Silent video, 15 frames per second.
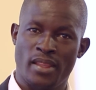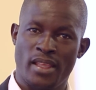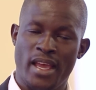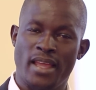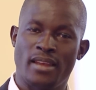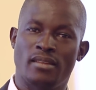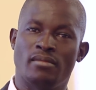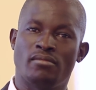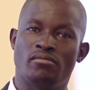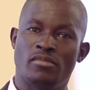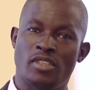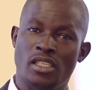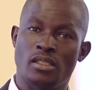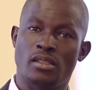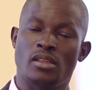And
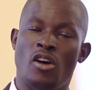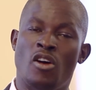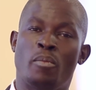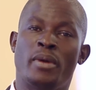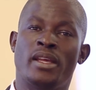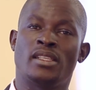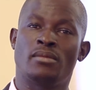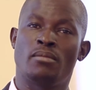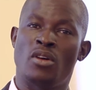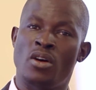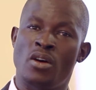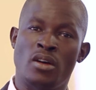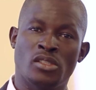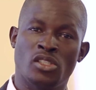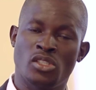this opens
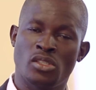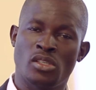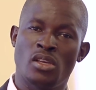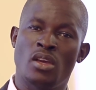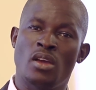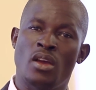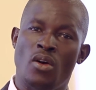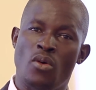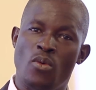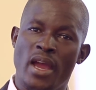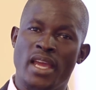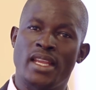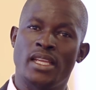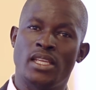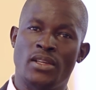much
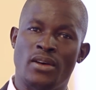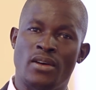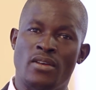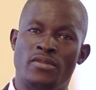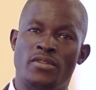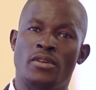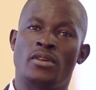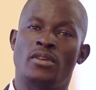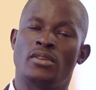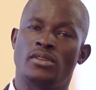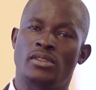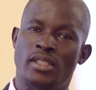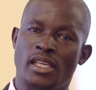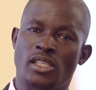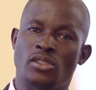wider door for
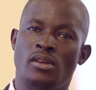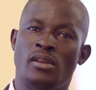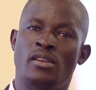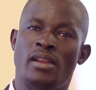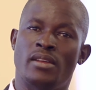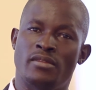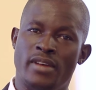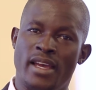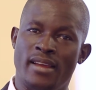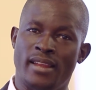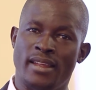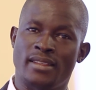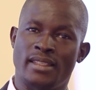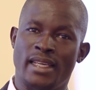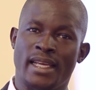sexual
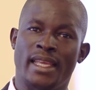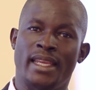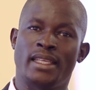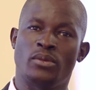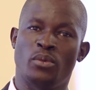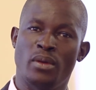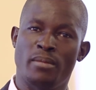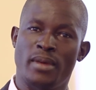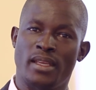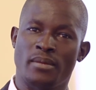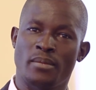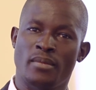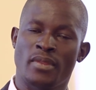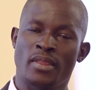violence against women.